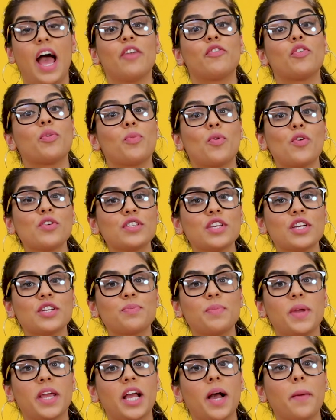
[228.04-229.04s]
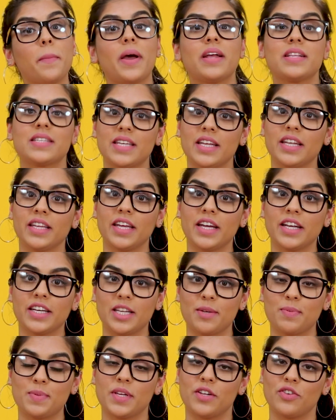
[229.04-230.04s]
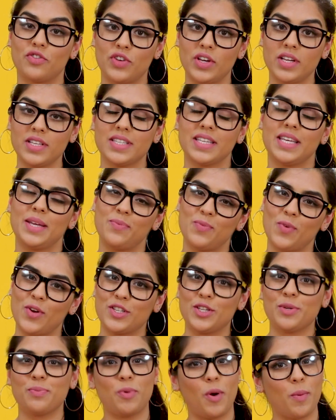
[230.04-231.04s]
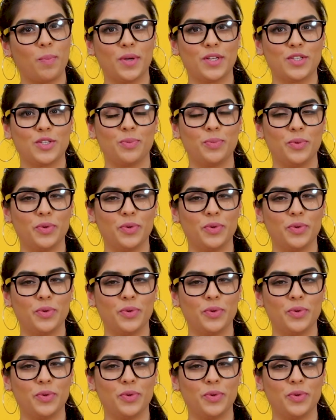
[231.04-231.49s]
And for more such makeup and skincare tips and tricks, keep watching POPxo